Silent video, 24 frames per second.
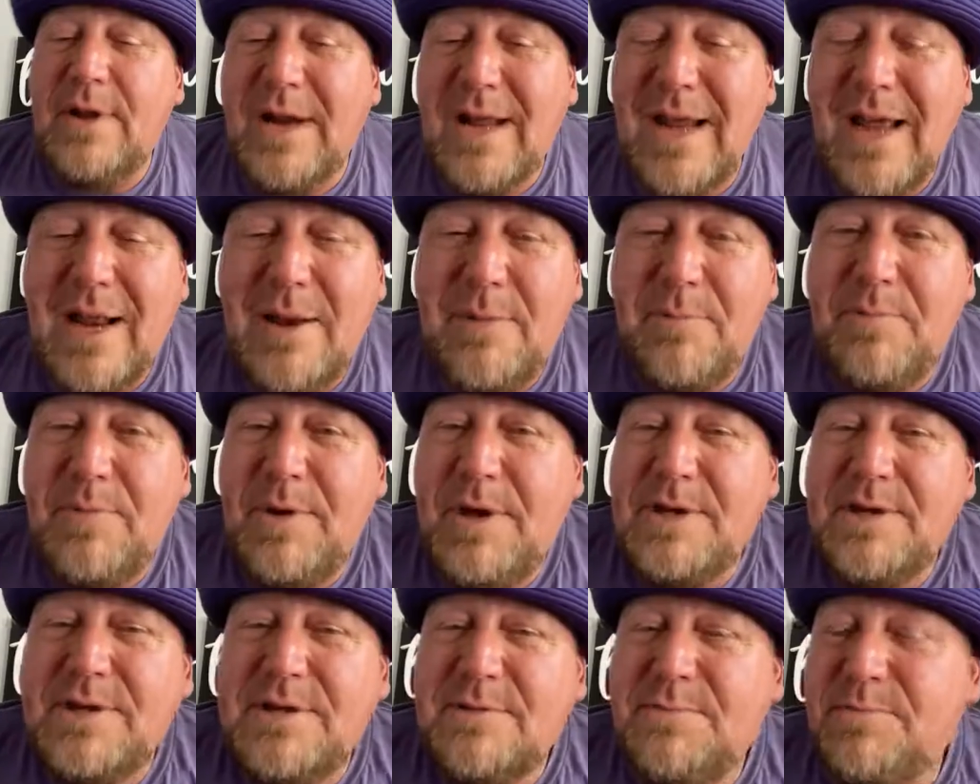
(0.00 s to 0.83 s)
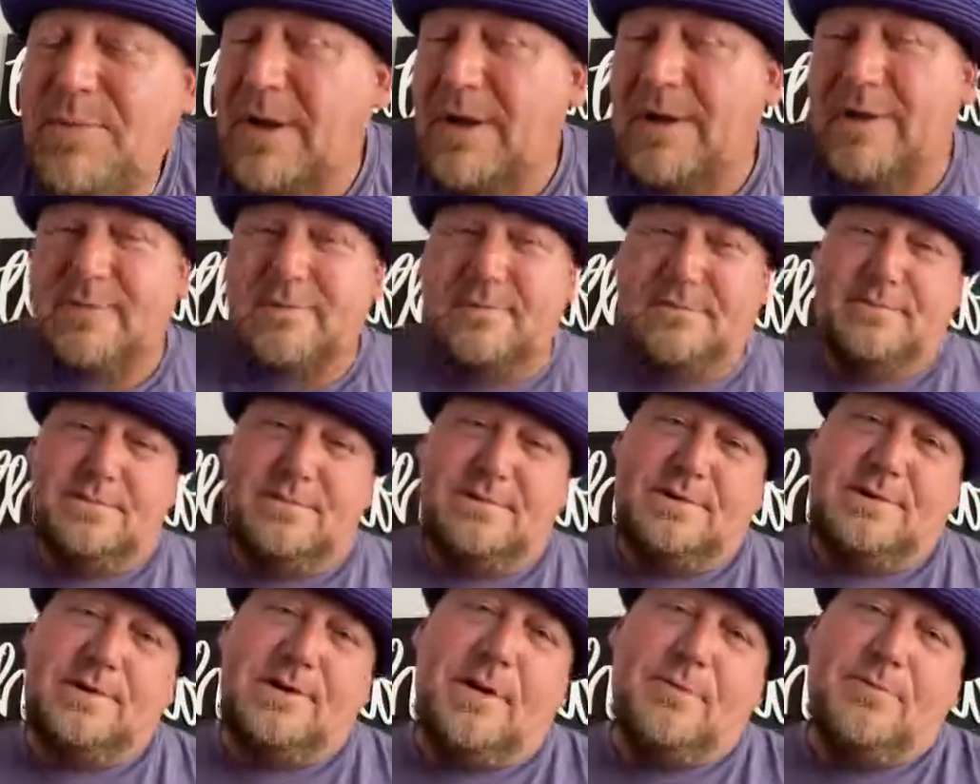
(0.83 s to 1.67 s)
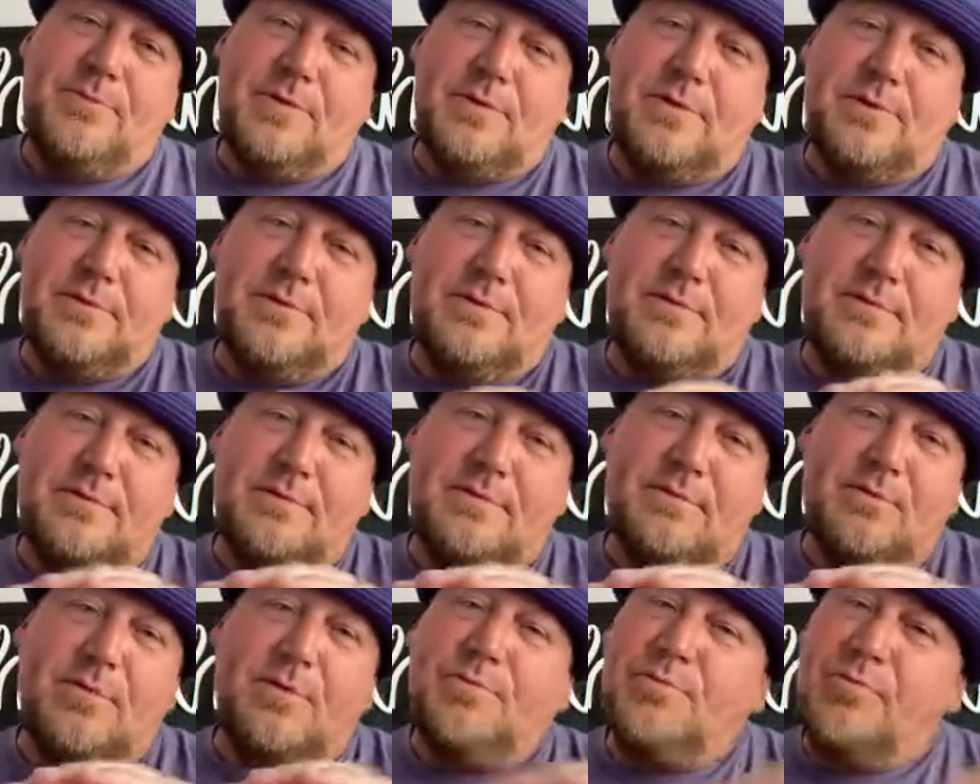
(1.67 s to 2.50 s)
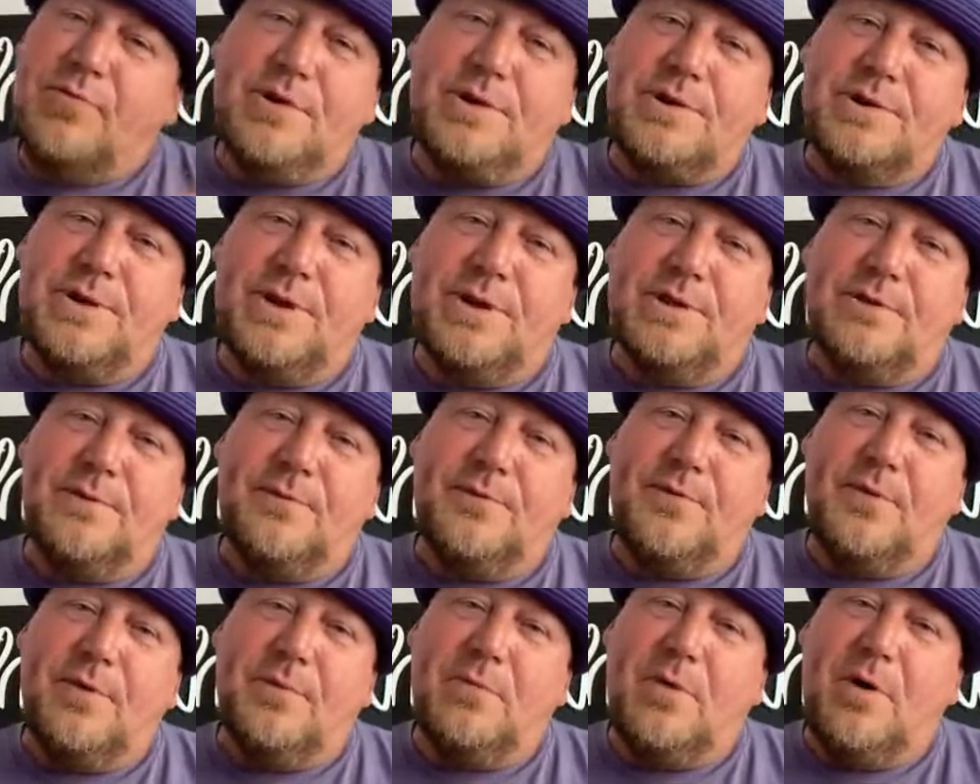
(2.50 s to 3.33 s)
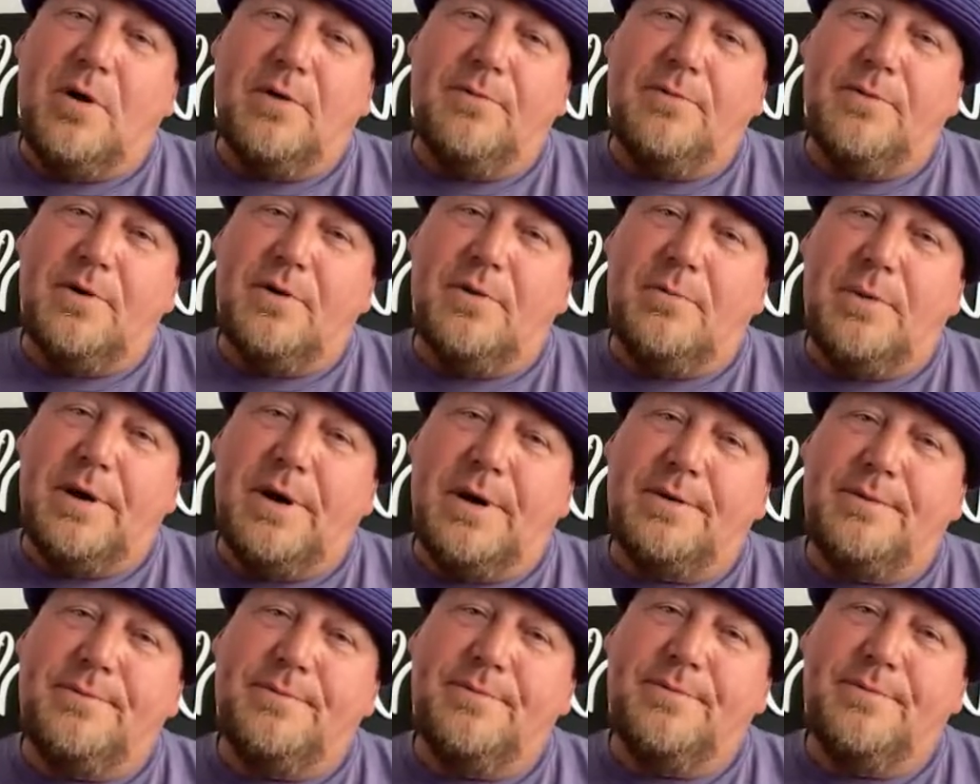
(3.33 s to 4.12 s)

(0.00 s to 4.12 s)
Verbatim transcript: I got a bitch about something. Okay. In football, if you don't mind.